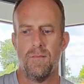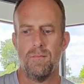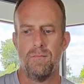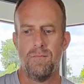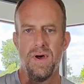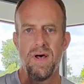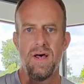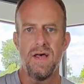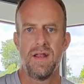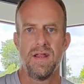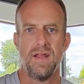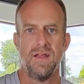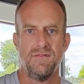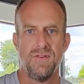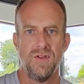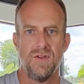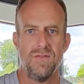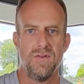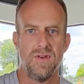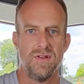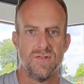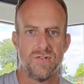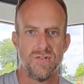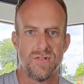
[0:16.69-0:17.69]
But if
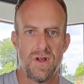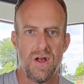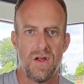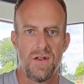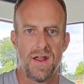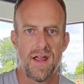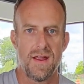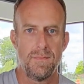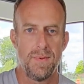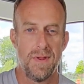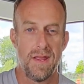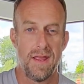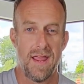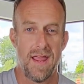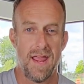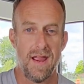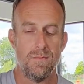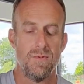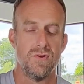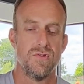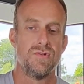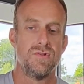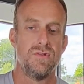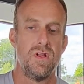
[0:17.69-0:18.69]
you've installed IP
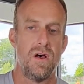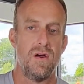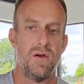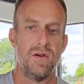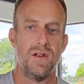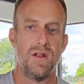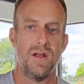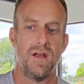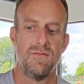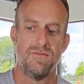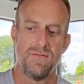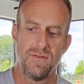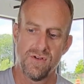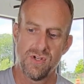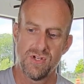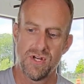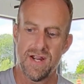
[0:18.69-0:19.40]
cameras long enough,